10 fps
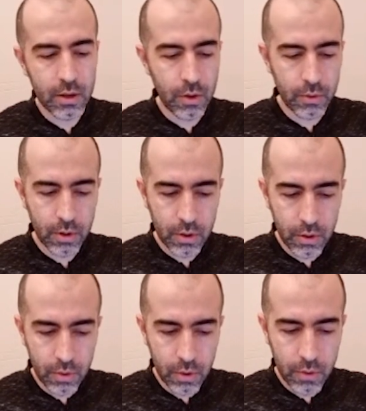
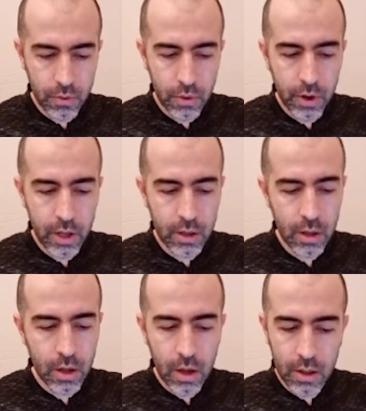your own coin
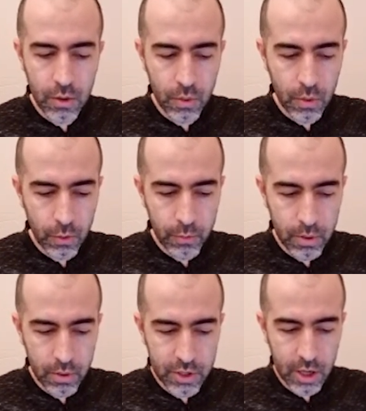and your own
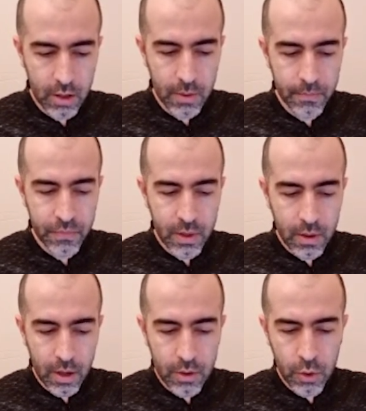blockchain.
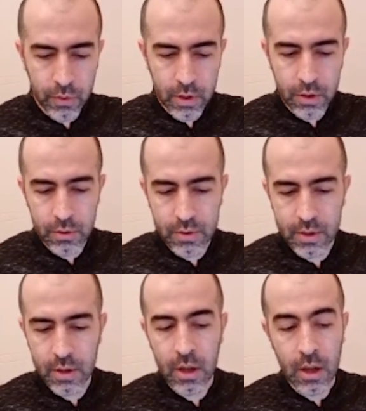And you will use the